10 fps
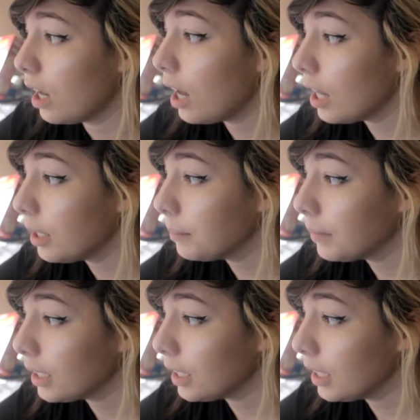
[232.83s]

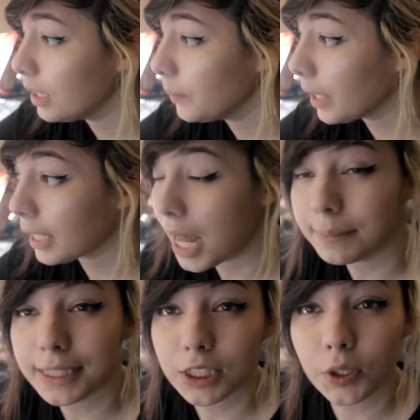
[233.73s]
When it
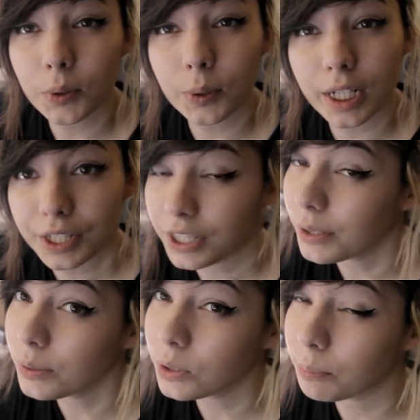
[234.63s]
comes to
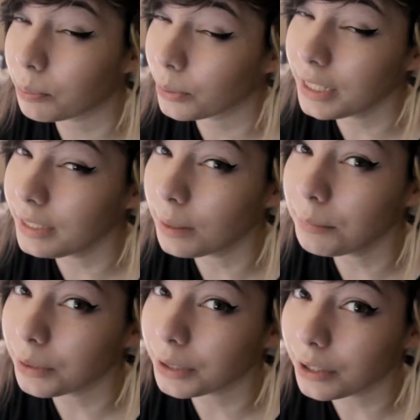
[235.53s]
those pretty
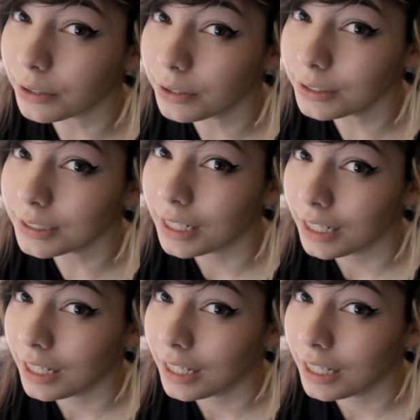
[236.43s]
Tumblr girls,